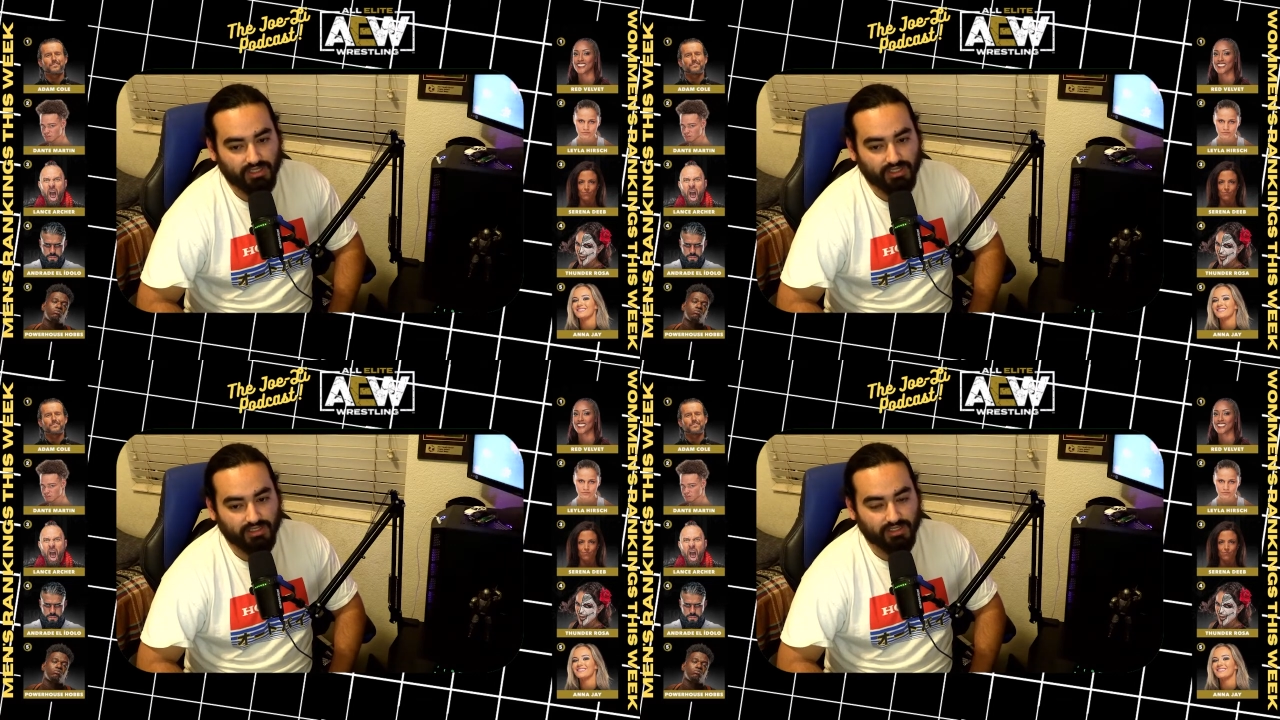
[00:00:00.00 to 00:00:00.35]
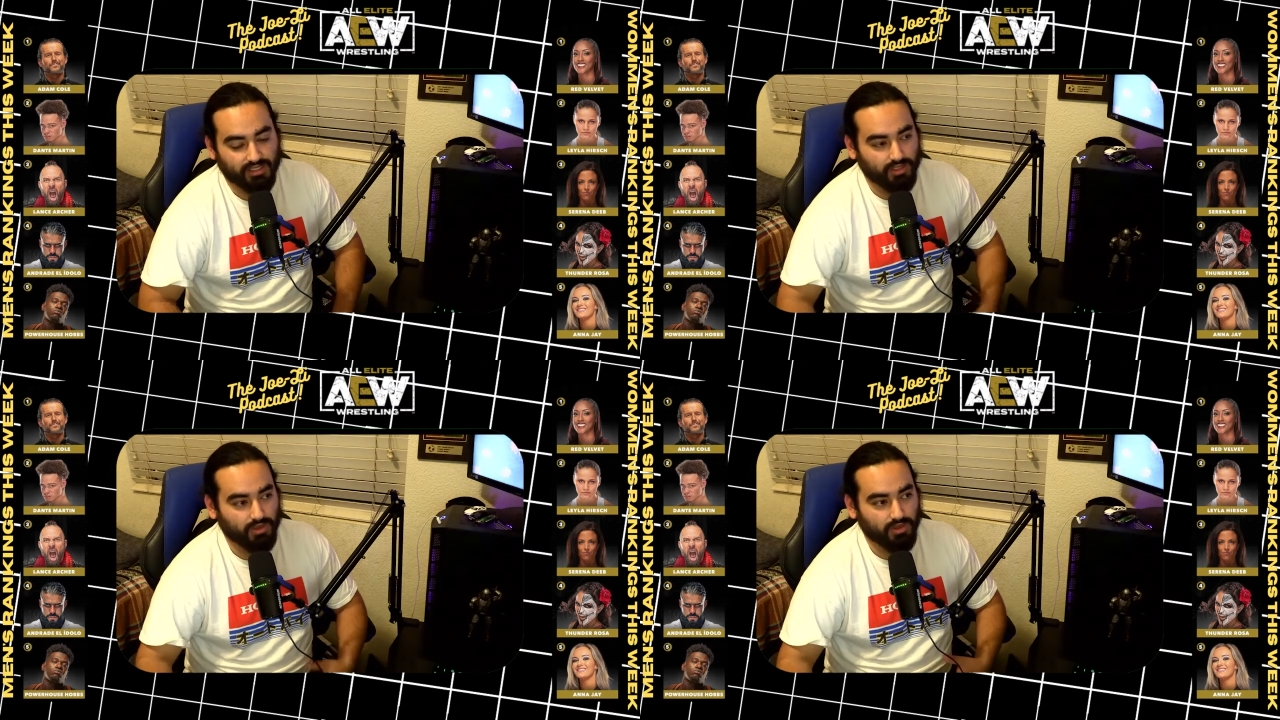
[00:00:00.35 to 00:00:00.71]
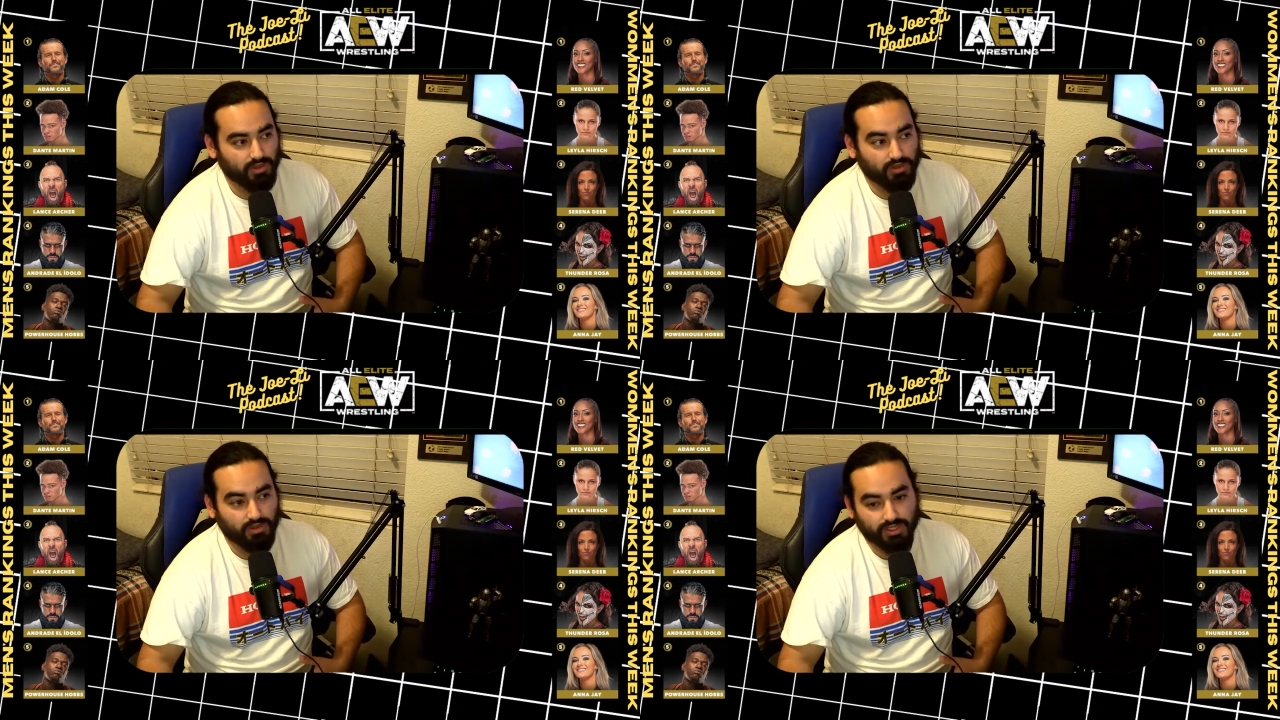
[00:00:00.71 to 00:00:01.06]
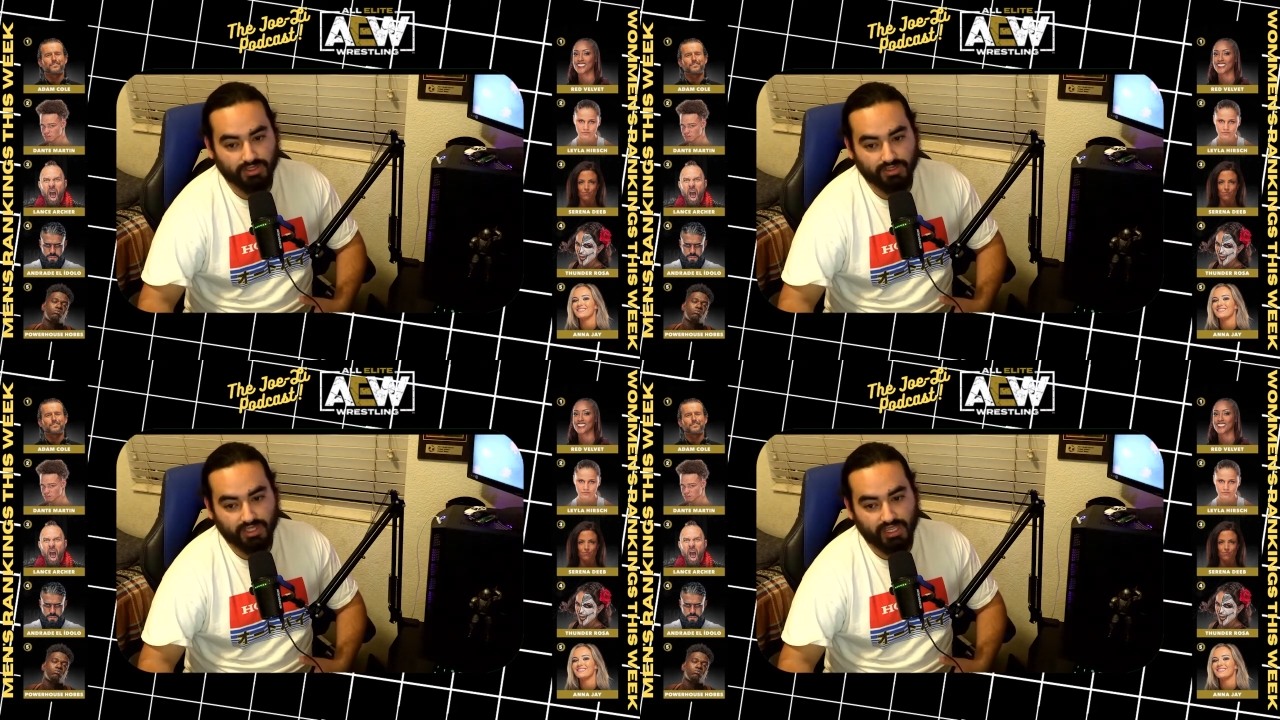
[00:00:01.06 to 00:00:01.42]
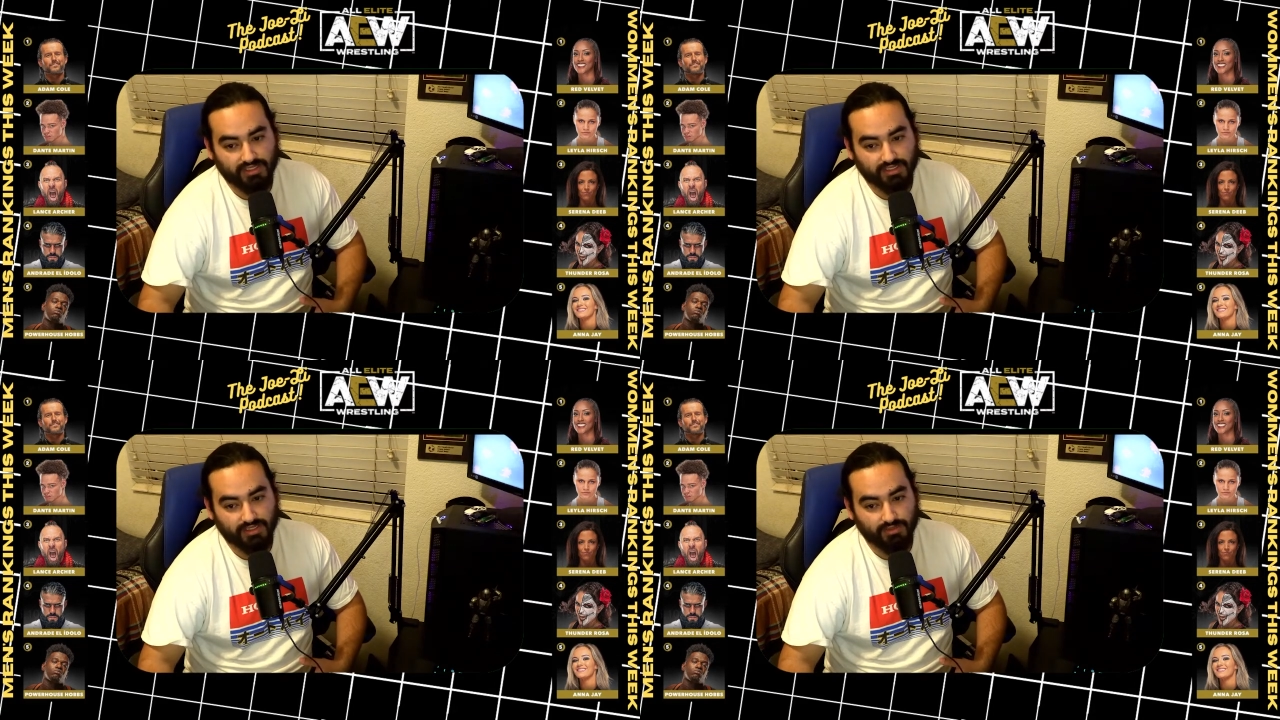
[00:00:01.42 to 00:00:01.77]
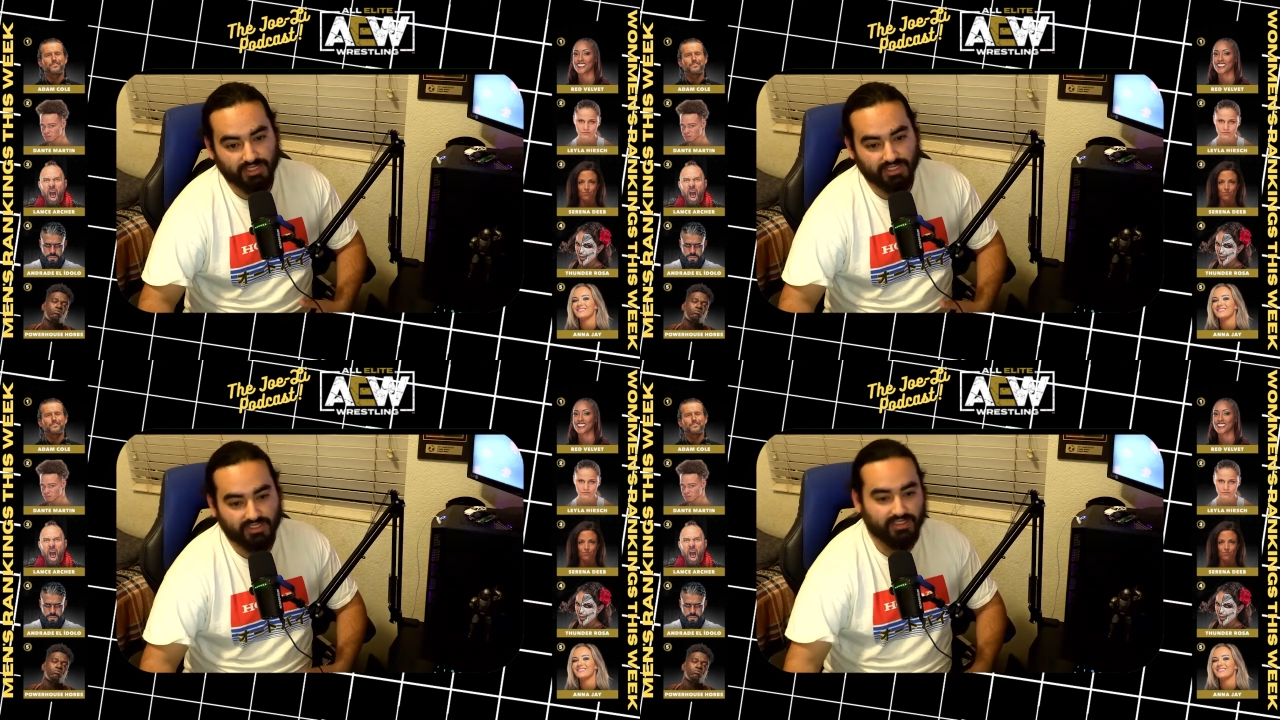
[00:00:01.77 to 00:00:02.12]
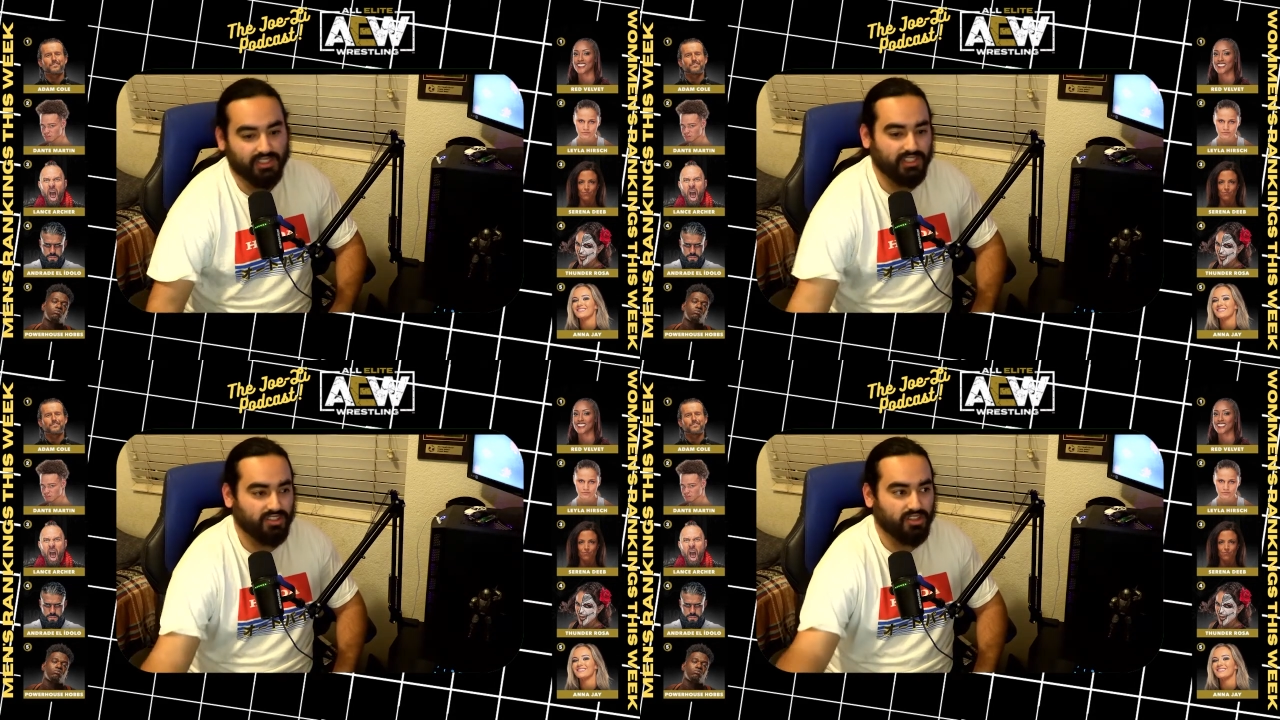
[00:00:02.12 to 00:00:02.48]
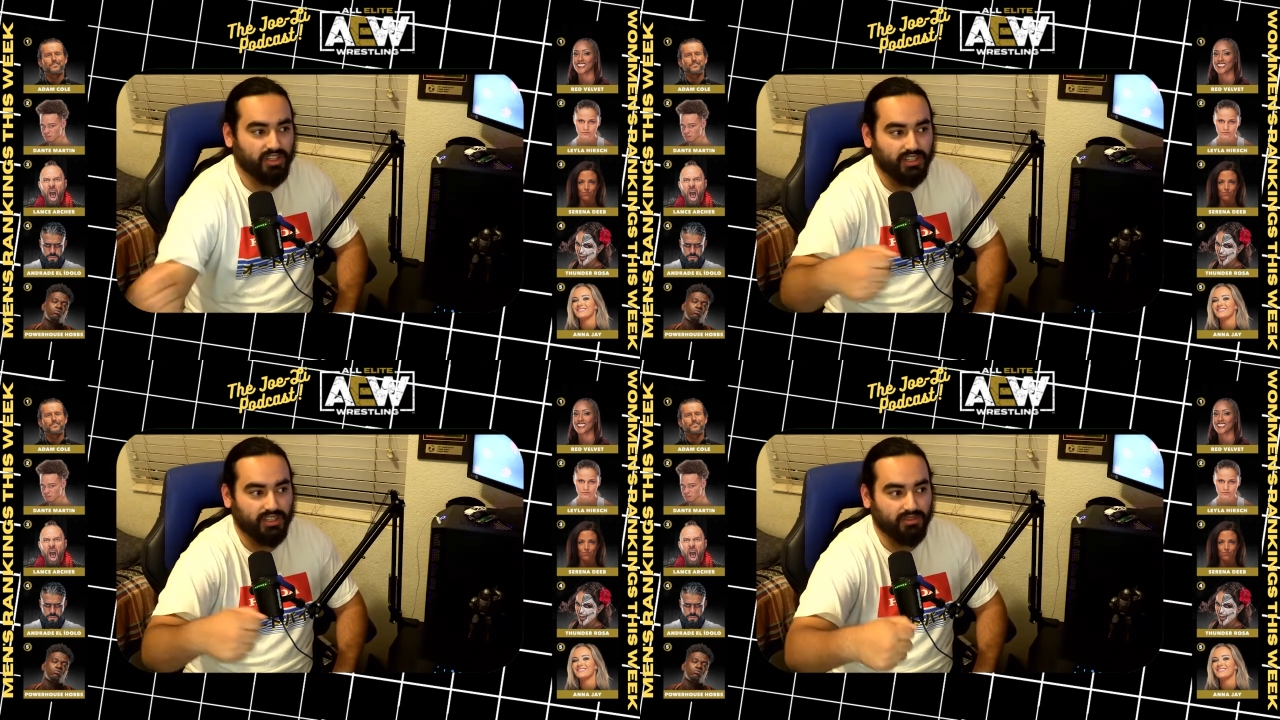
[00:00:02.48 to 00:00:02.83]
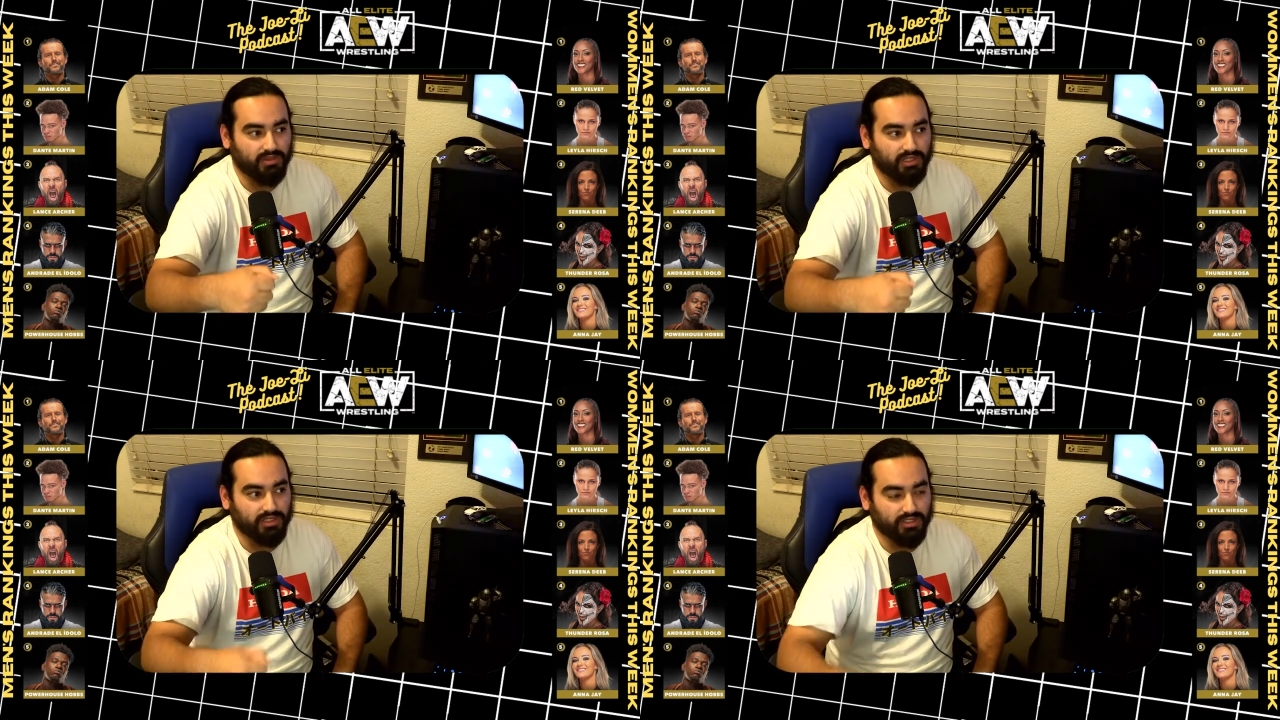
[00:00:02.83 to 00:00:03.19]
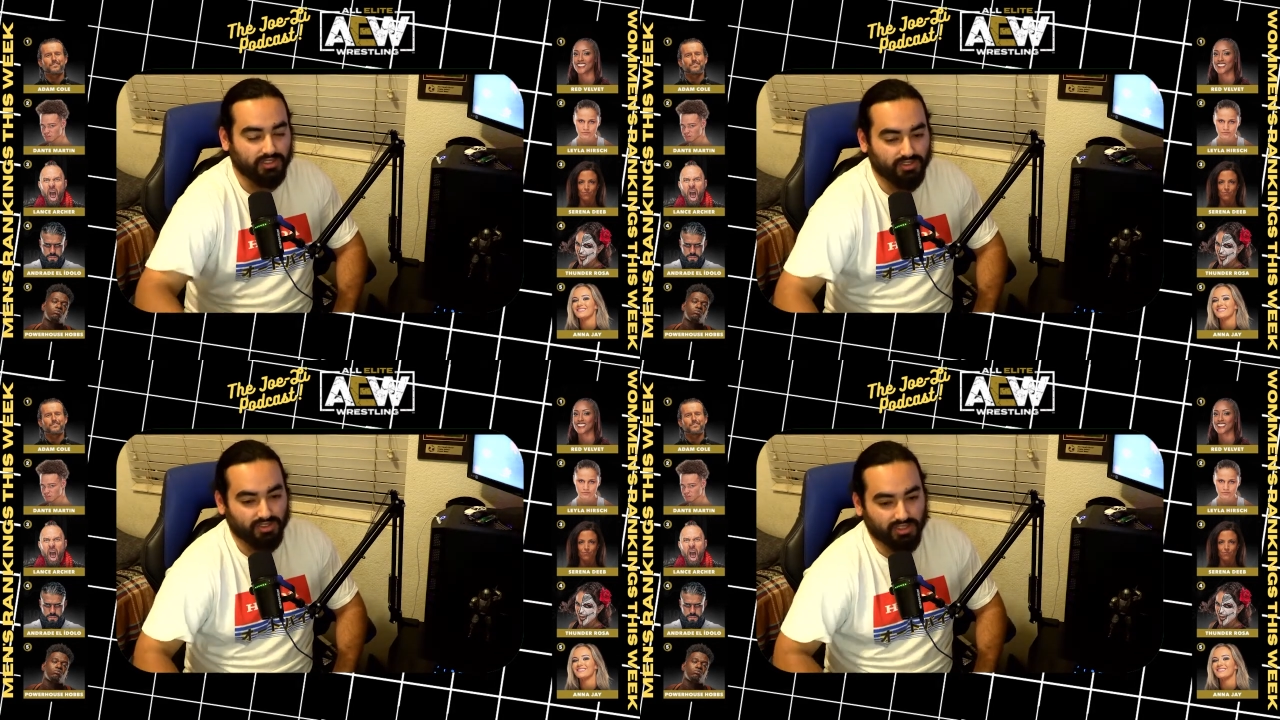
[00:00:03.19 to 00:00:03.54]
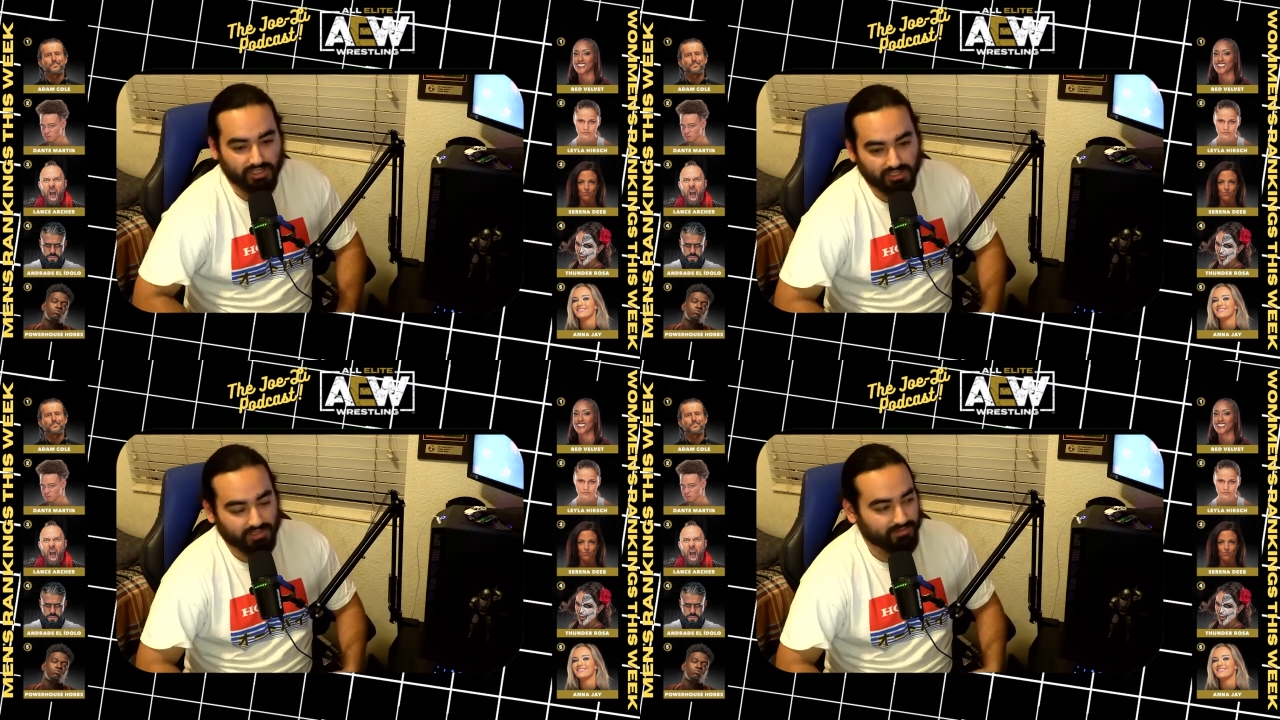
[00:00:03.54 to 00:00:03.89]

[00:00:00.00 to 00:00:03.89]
and then Cole hits Cassidy with a stage light while he's trying to,